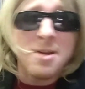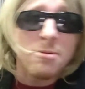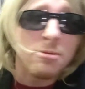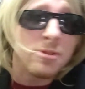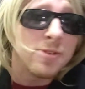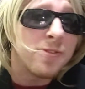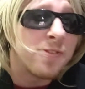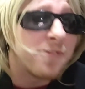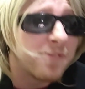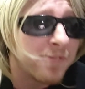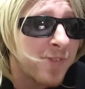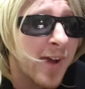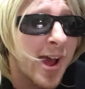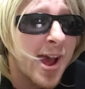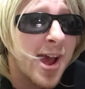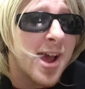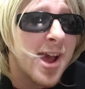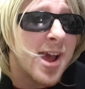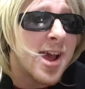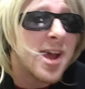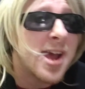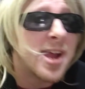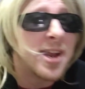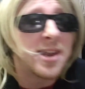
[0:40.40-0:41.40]
It was
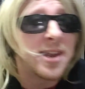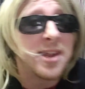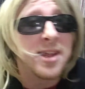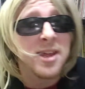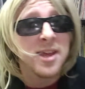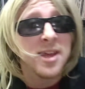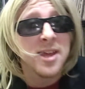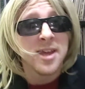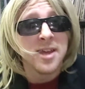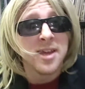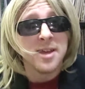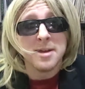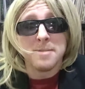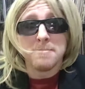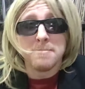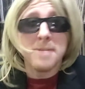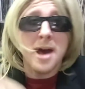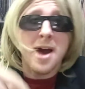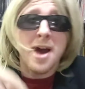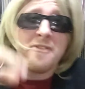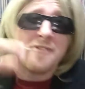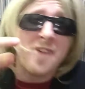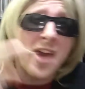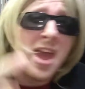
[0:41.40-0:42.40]
fine.
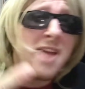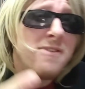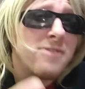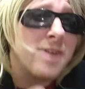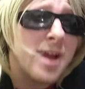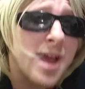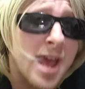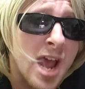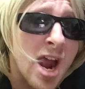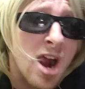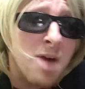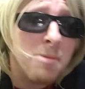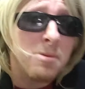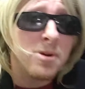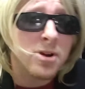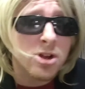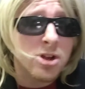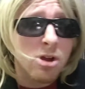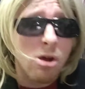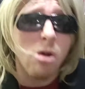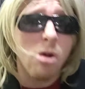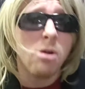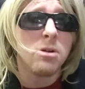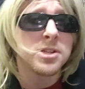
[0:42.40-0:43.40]
My favorite album, of
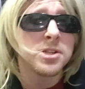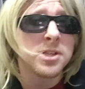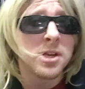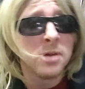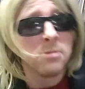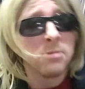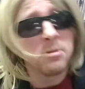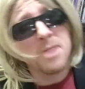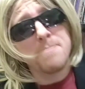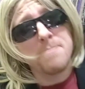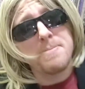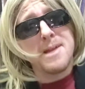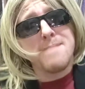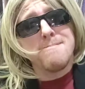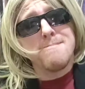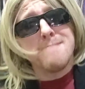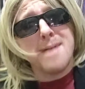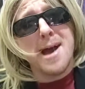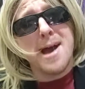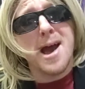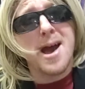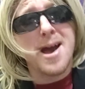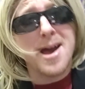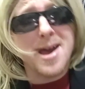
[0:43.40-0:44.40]
course, would have been
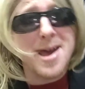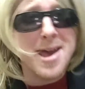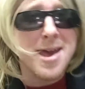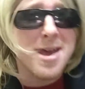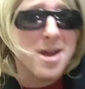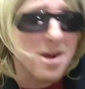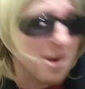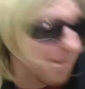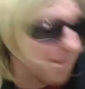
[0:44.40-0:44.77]
my